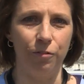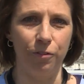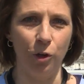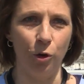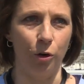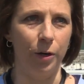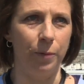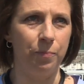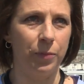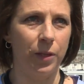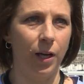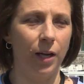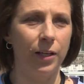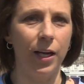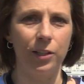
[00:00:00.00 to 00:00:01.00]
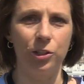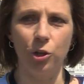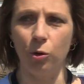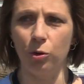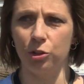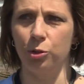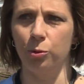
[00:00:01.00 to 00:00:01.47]
floor. And I
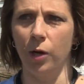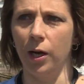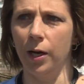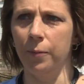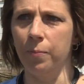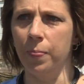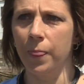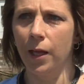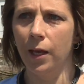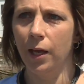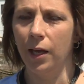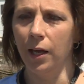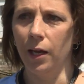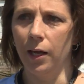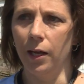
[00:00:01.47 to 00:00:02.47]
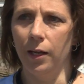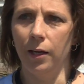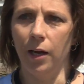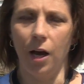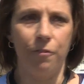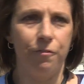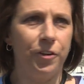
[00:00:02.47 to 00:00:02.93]
talk to
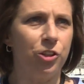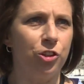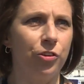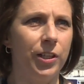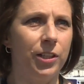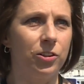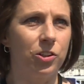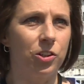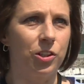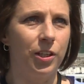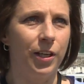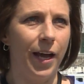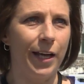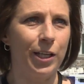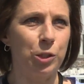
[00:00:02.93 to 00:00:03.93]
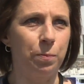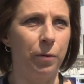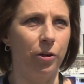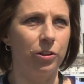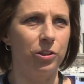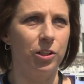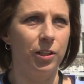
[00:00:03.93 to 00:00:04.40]
a fisheries
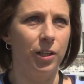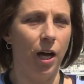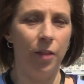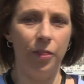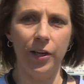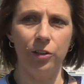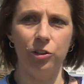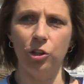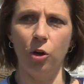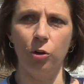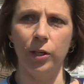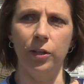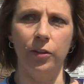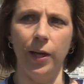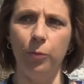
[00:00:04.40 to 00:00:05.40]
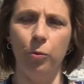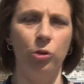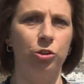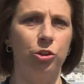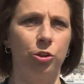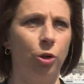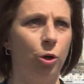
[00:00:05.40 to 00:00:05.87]
expert, and they
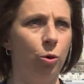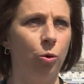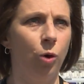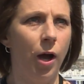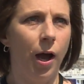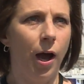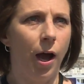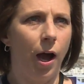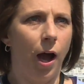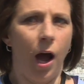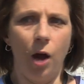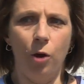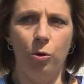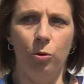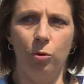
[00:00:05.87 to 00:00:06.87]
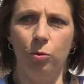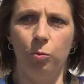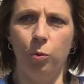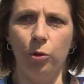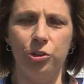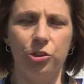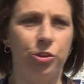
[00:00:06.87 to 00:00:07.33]
want to know
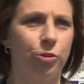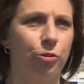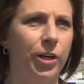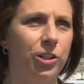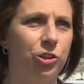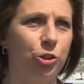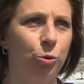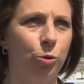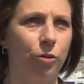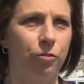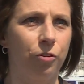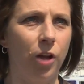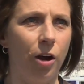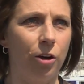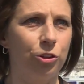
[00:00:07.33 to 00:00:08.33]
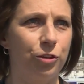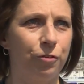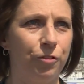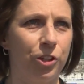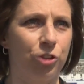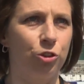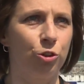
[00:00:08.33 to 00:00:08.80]
what's the ratio of large
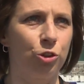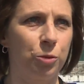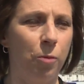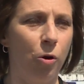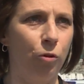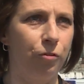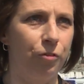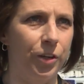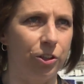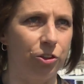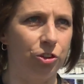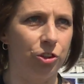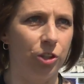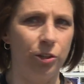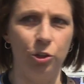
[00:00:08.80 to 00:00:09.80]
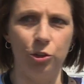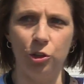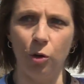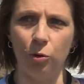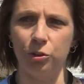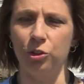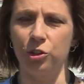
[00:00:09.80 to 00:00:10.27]
fish to small fish. And you
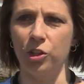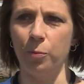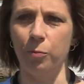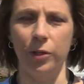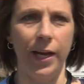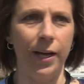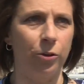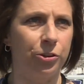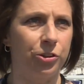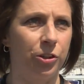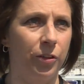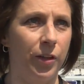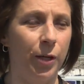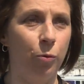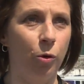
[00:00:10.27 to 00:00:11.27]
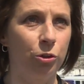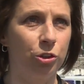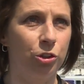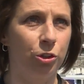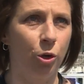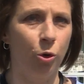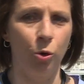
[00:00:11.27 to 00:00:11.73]
talk to someone else and they want
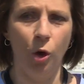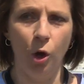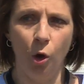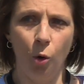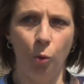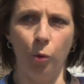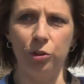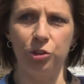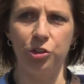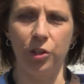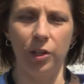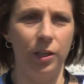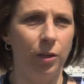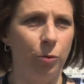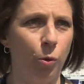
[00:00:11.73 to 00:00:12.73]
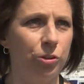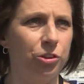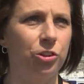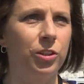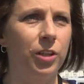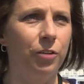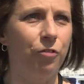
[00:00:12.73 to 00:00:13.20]
to know what's
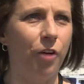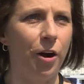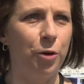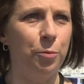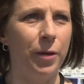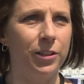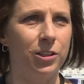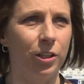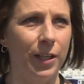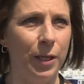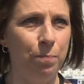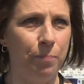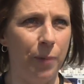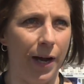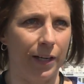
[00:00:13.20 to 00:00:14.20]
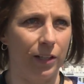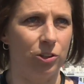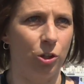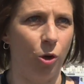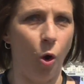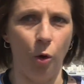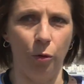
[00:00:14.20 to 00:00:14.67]
an environmental
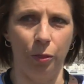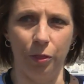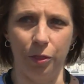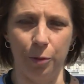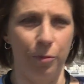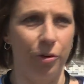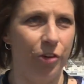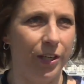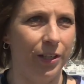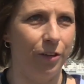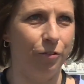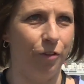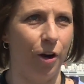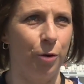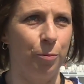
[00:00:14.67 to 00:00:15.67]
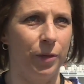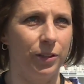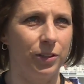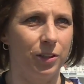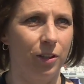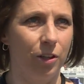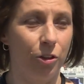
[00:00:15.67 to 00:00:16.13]
impact on the marine
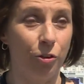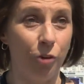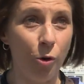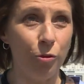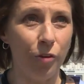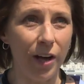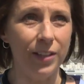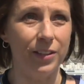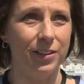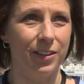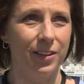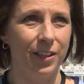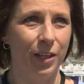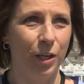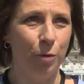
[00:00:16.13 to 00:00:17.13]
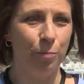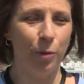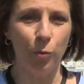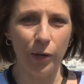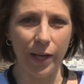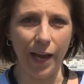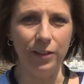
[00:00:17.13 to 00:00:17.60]
environment. They're all right,
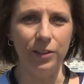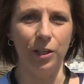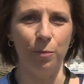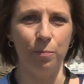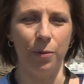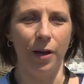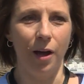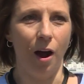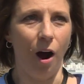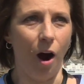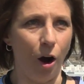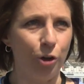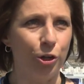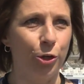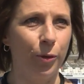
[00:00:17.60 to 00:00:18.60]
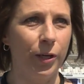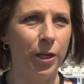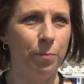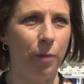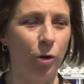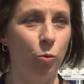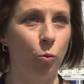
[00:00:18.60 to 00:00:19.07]
but we end up arguing
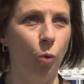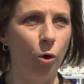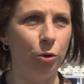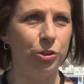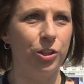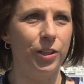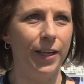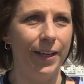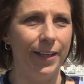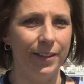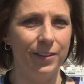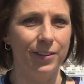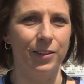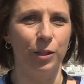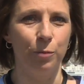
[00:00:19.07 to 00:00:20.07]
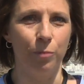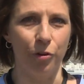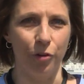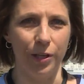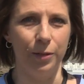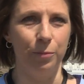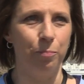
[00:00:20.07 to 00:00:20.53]
about what is
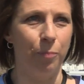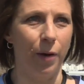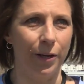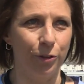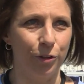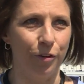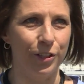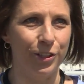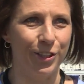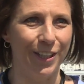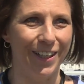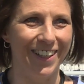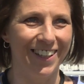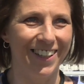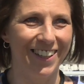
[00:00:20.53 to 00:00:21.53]
marine biodiversity.